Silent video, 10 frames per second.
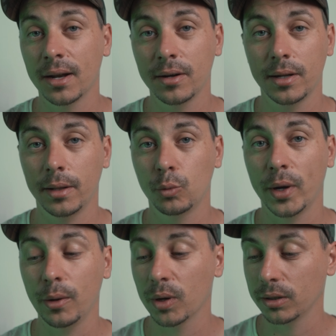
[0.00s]
hundred
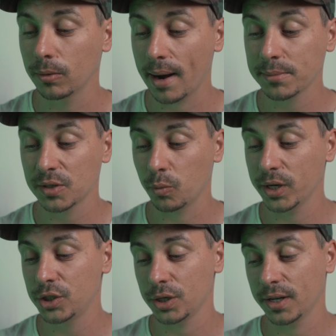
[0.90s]
twenty-one grams,
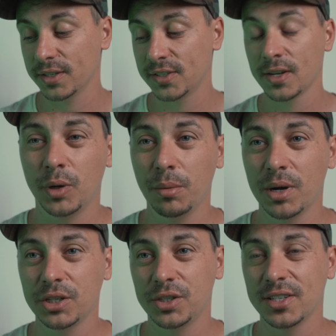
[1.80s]
which is pretty
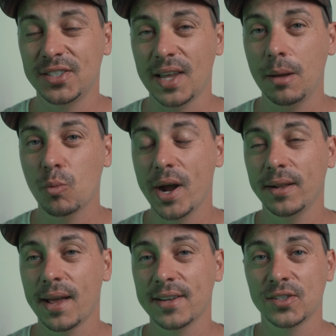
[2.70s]
much the same
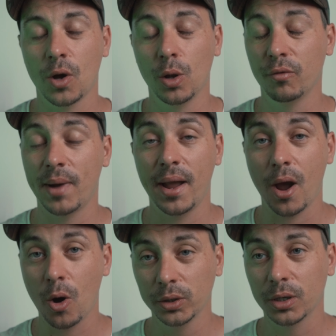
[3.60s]
weight as all of my
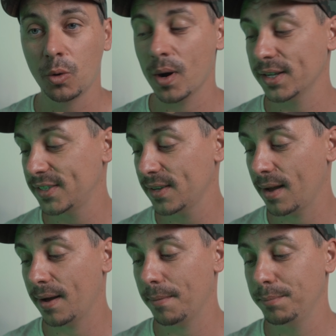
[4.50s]
other quads.
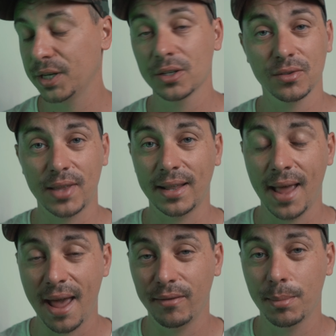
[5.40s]
Uh, because of that
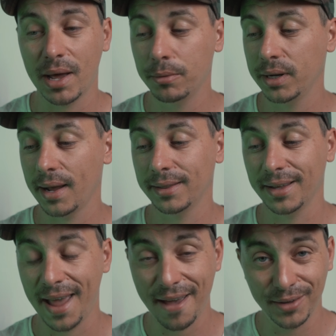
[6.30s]
heavy battery and
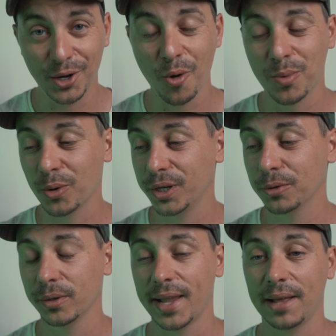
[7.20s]
the heavy GoPro
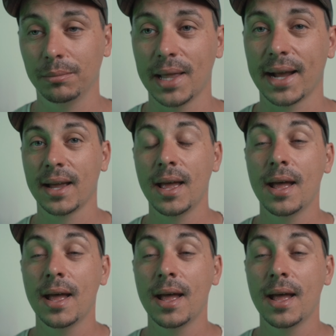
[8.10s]
Hero nine Black,